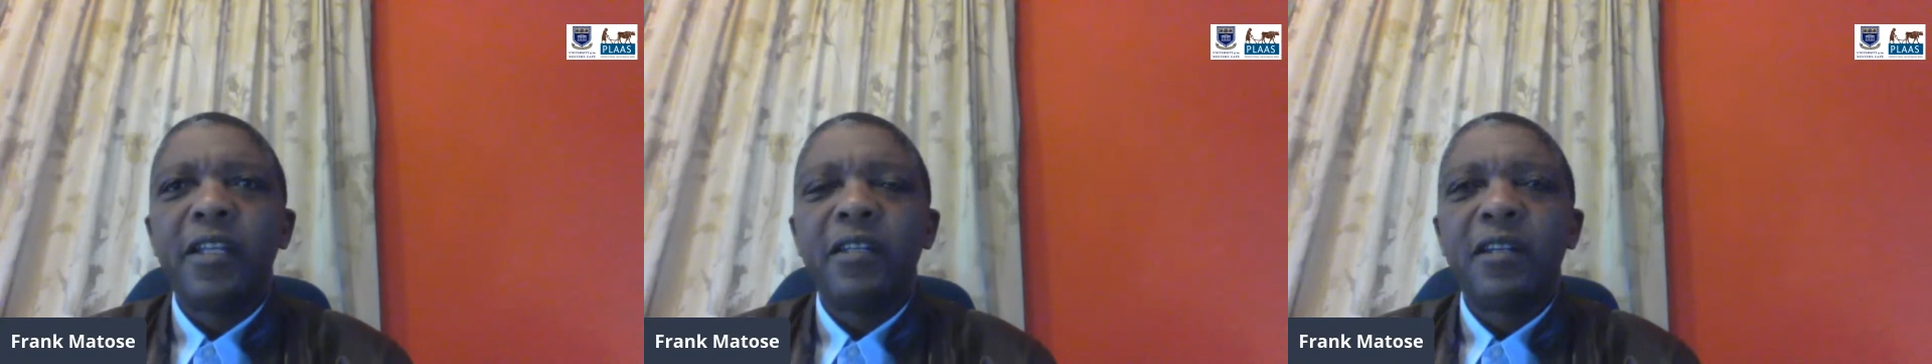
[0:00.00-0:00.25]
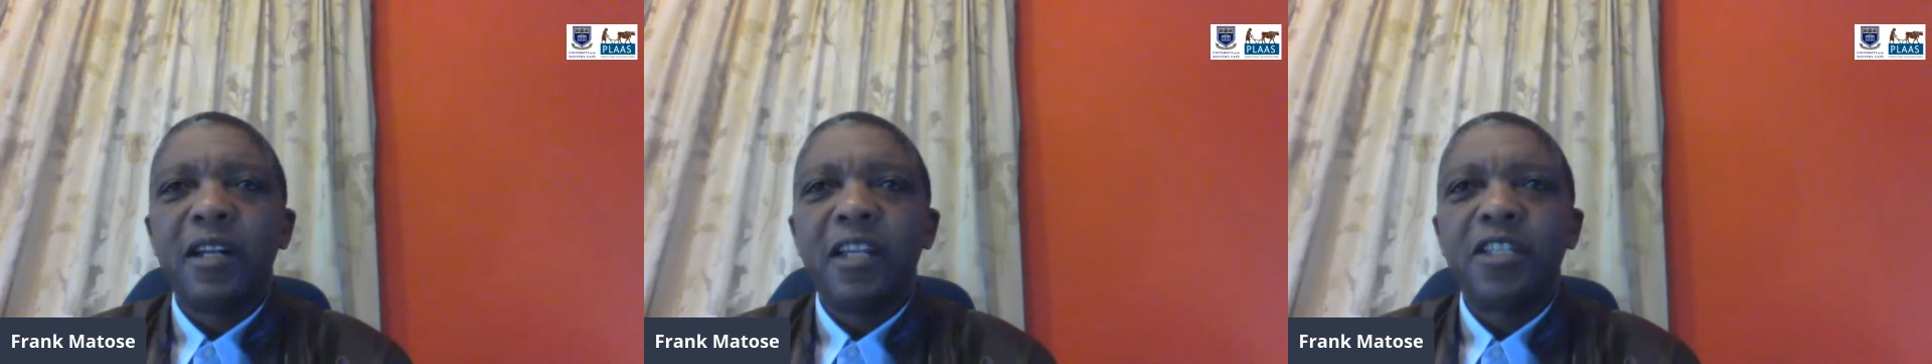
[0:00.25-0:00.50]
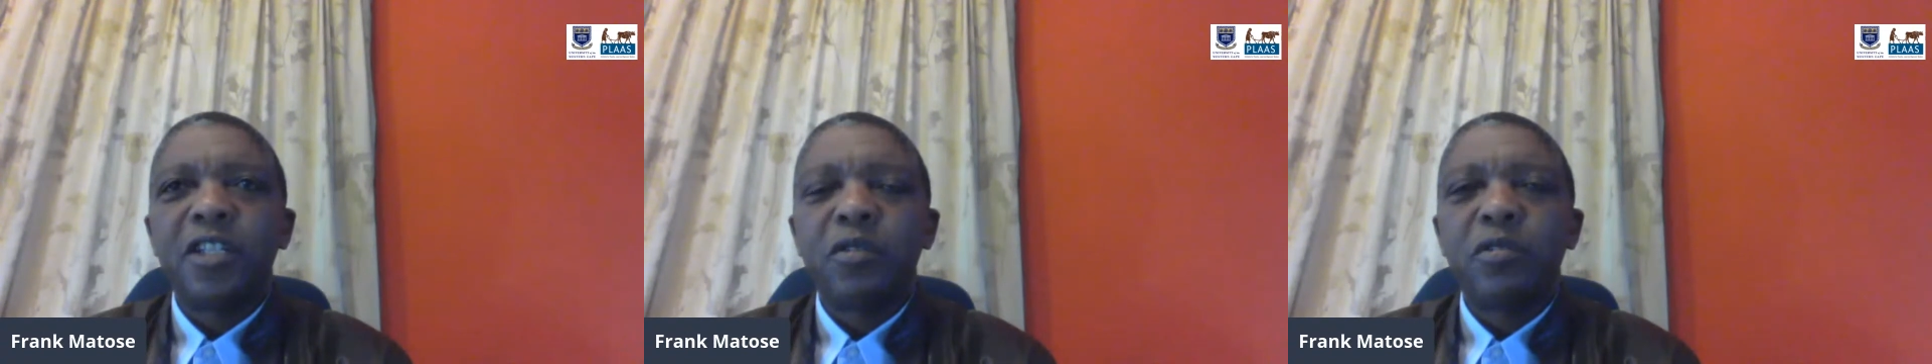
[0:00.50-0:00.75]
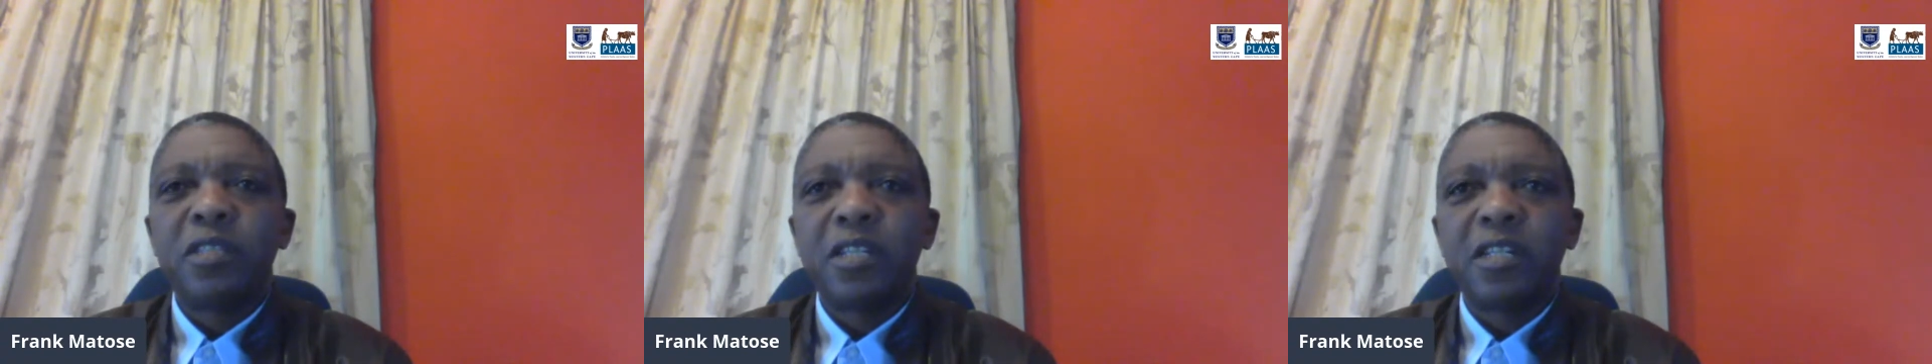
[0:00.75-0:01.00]
in
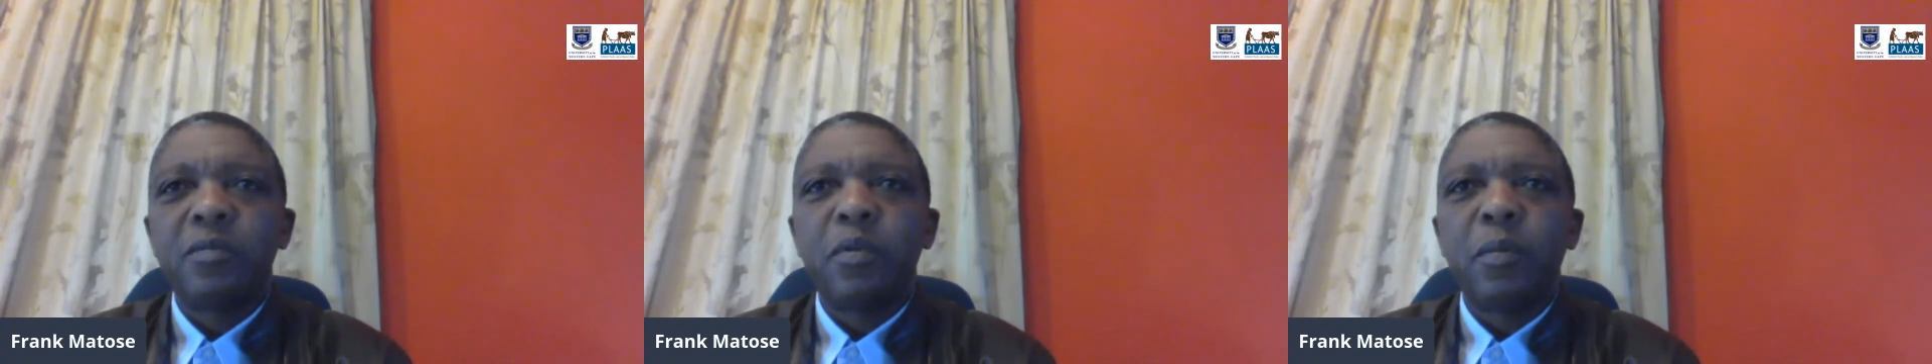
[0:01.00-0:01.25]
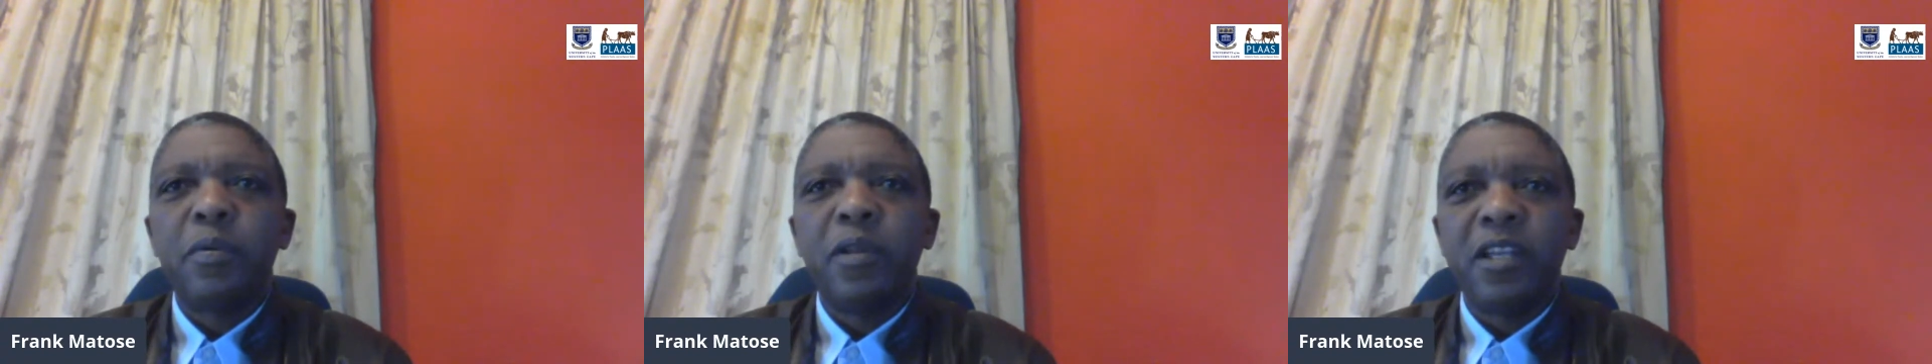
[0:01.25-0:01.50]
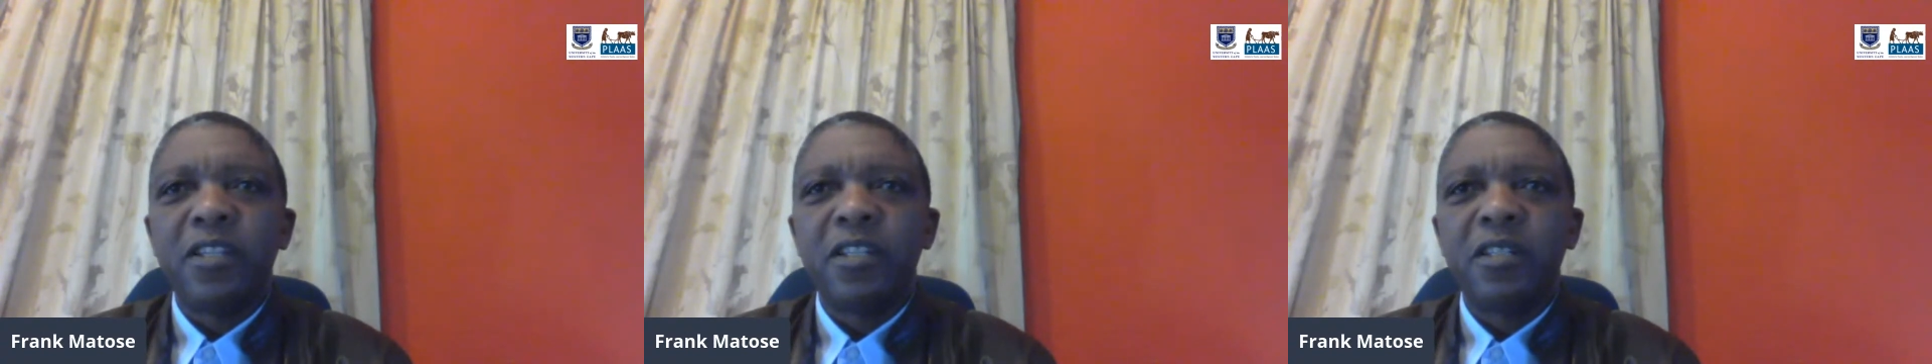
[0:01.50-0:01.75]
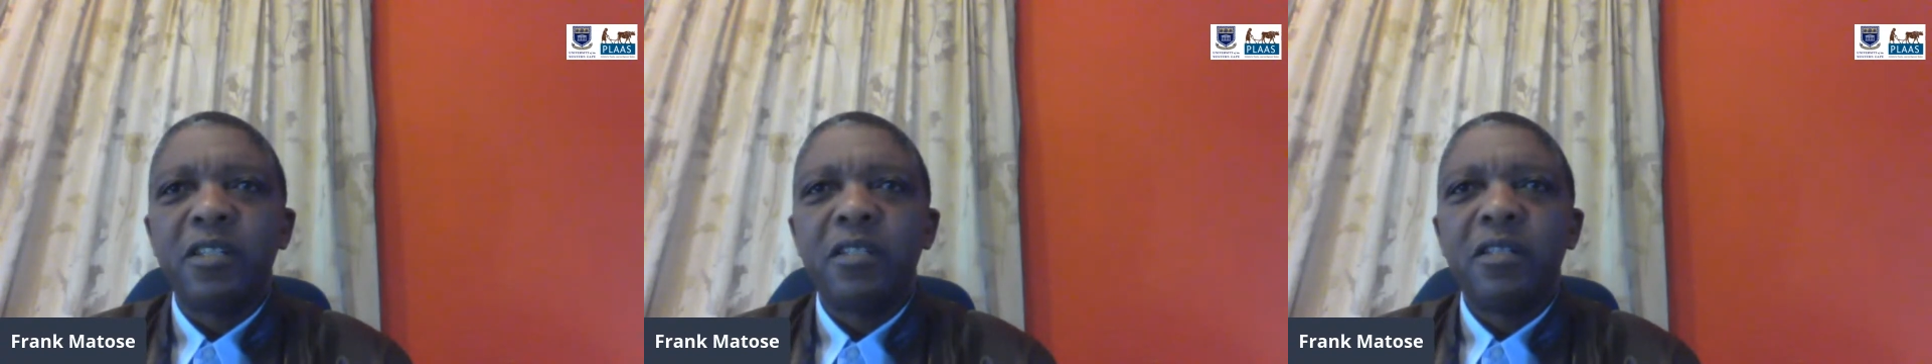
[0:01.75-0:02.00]
relation to certain
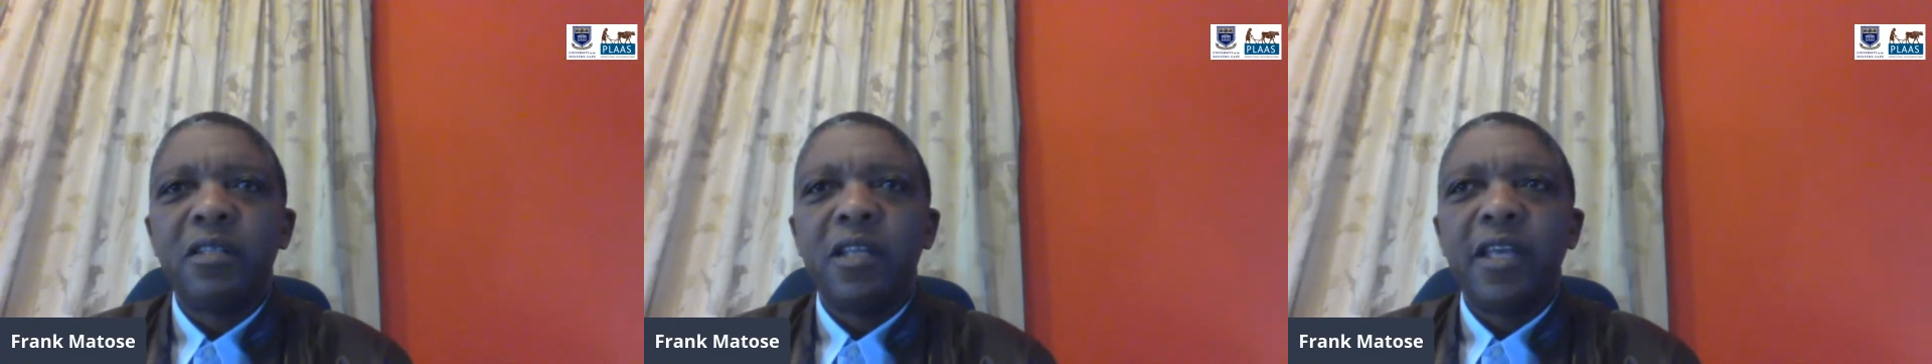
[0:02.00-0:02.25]
populations